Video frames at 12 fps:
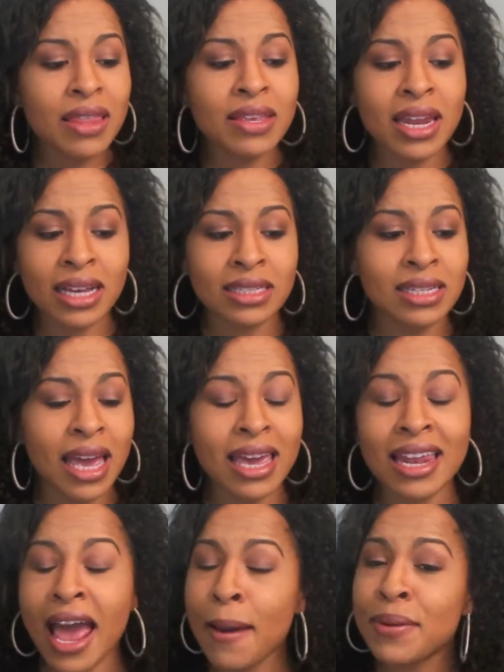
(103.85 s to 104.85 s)
The next
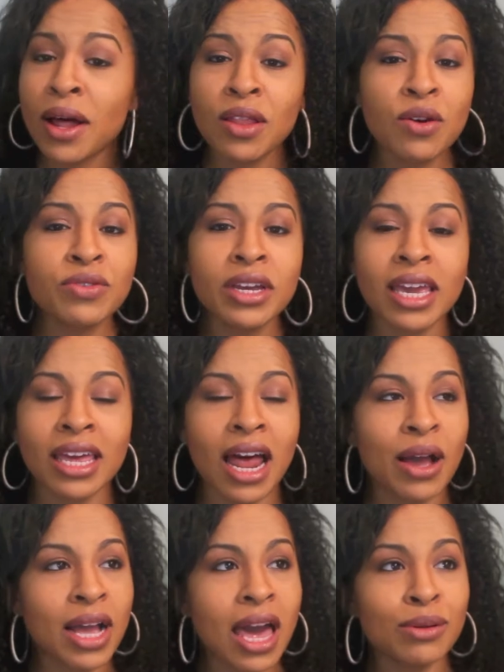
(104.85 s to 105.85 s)
day, it happened all over again.
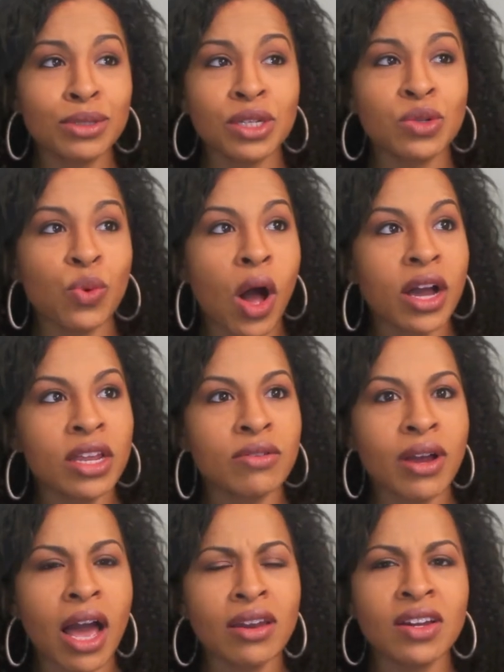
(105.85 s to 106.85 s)
I kind of was just walking
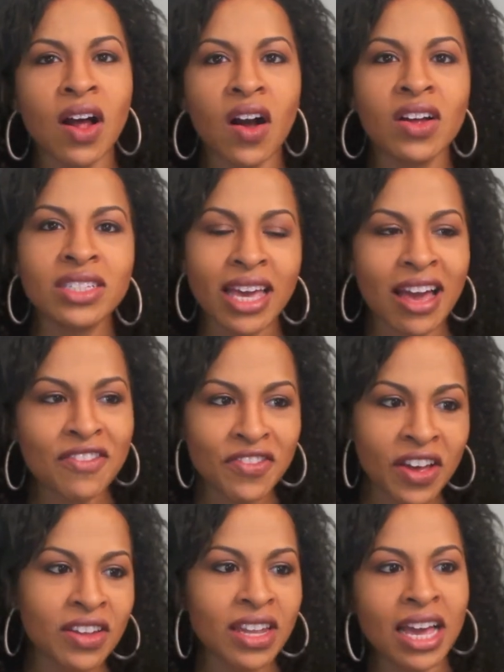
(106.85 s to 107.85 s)
around, and all day I
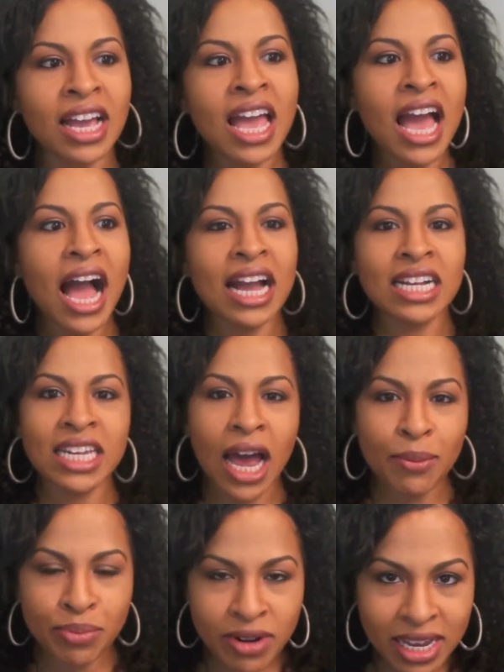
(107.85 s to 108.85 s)
felt like I could
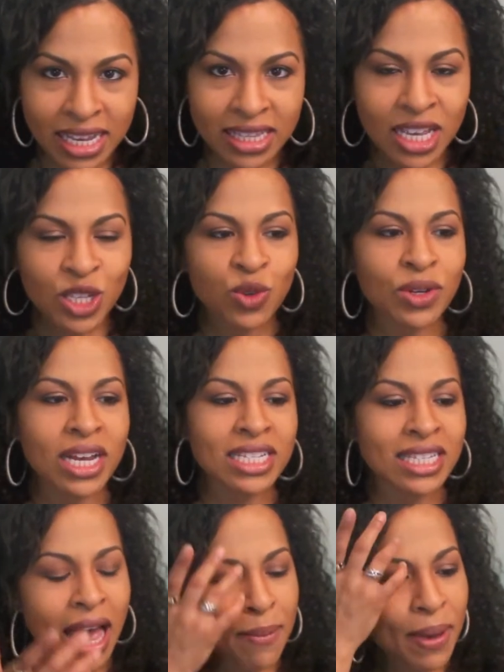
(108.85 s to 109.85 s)
not breathe. So when I
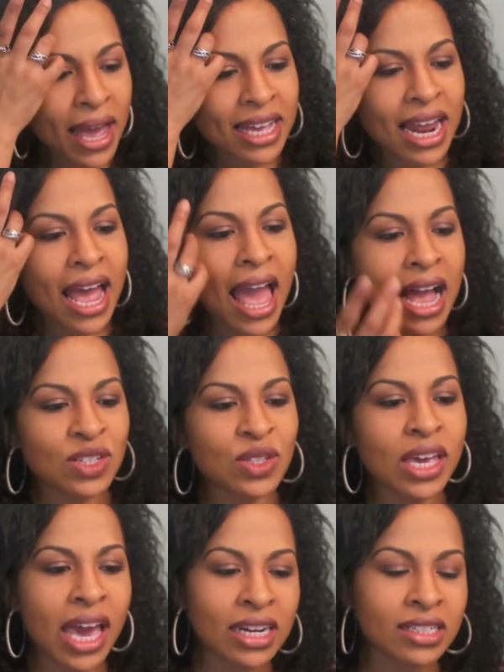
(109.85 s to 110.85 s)
sat back and I
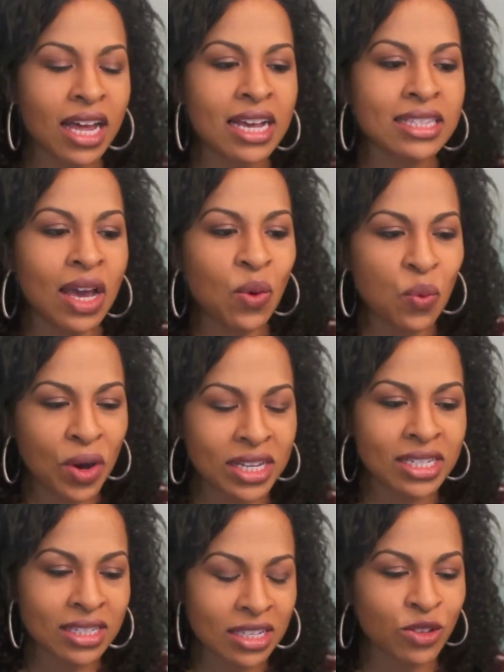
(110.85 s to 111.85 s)
actually analyzed, like,
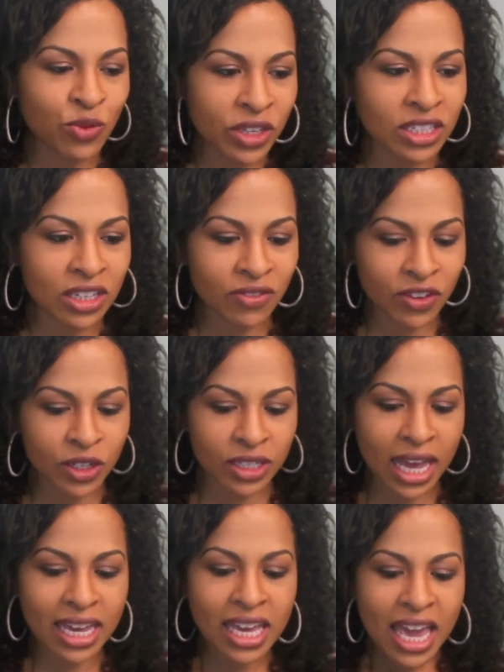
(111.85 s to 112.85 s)
what does this feeling feel
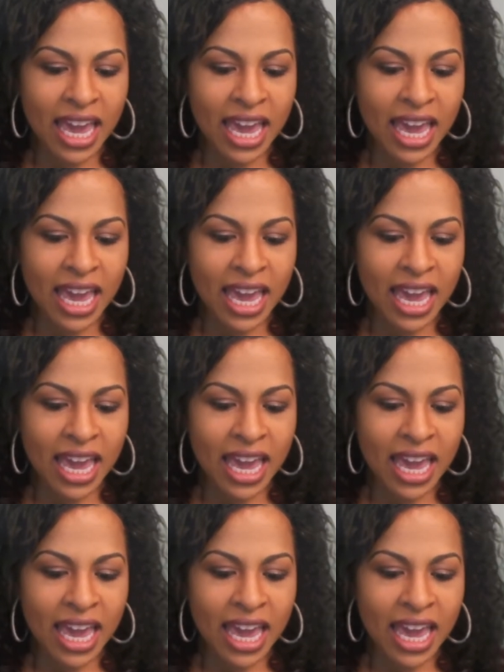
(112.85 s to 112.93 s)
like?